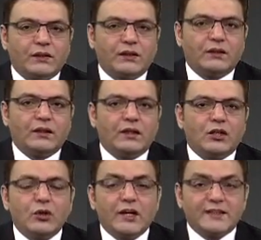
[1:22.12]
the
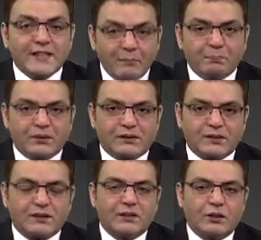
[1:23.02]
good
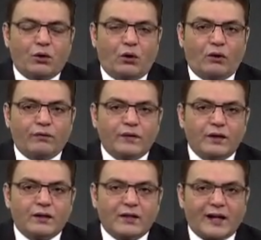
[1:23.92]
examples of
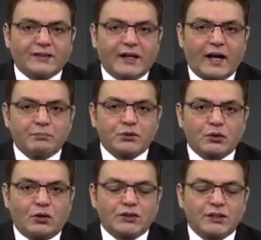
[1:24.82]
large cap
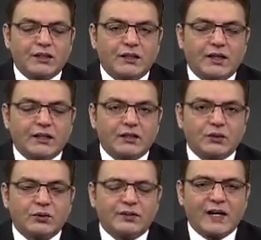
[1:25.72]
stocks in India
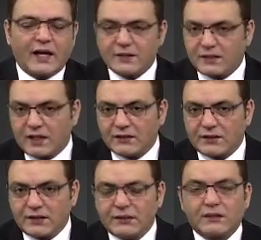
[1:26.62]
include Reliance
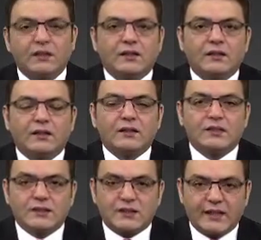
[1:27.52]
Industries,
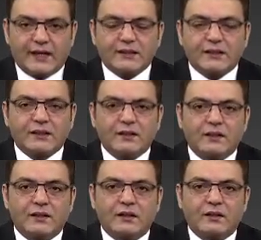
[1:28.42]
TCS,
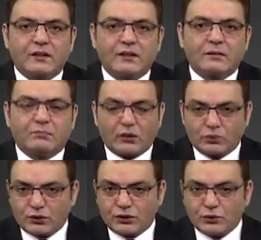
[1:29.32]

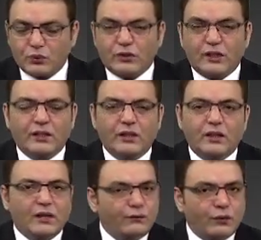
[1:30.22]
Maruti Suzuki,
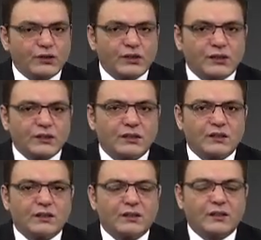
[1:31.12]
Infosys,
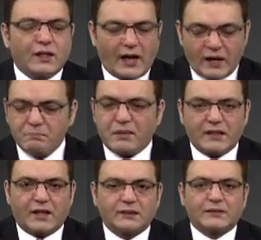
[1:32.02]
and
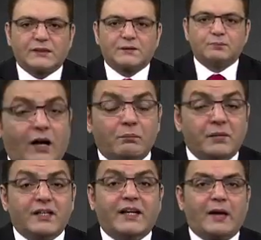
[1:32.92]
many others. Now,
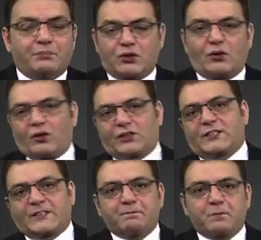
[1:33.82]
mid-cap stocks.